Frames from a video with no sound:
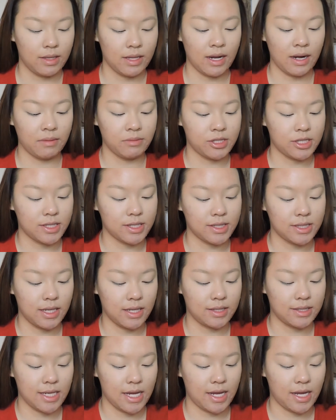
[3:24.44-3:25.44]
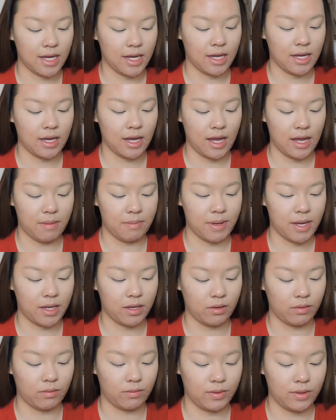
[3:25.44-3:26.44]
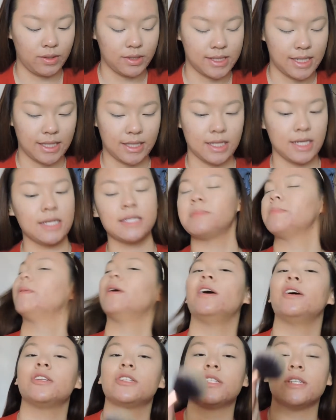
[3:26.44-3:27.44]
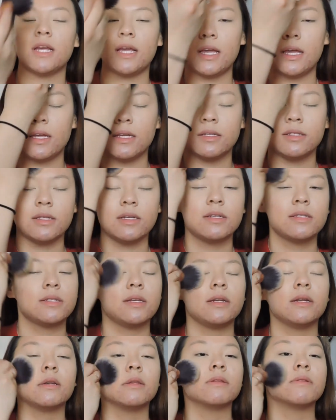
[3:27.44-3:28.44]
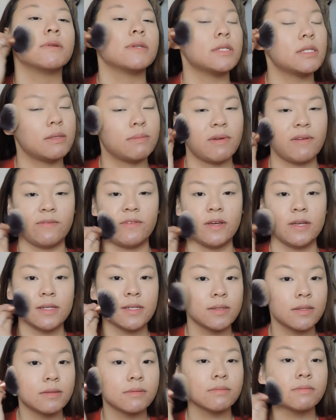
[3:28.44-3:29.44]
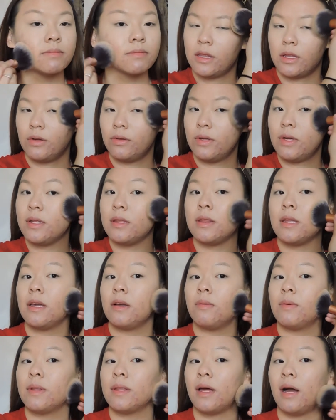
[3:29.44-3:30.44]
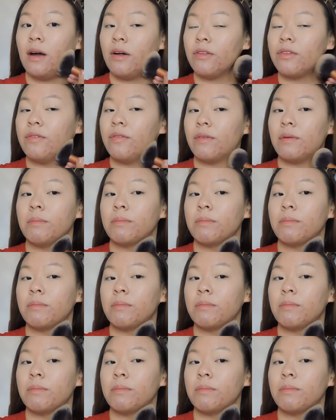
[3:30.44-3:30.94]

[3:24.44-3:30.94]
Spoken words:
And then I'm just taking a big Real Techniques brush and setting the rest of my face. The only thing with e.l.f.